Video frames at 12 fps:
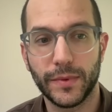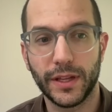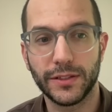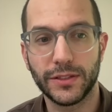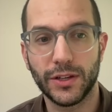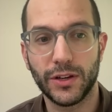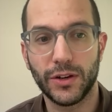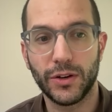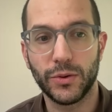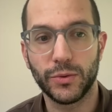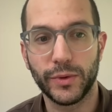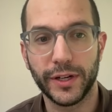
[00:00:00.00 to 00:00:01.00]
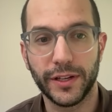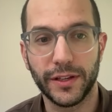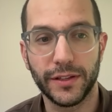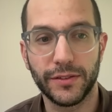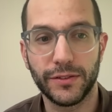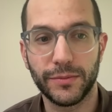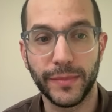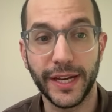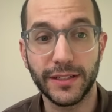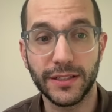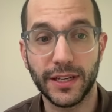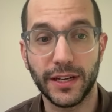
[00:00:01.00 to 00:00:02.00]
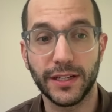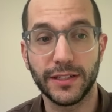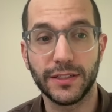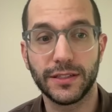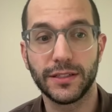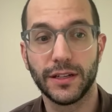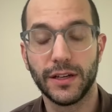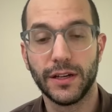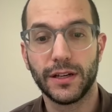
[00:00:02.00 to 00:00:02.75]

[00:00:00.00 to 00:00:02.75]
And so with Make Designs,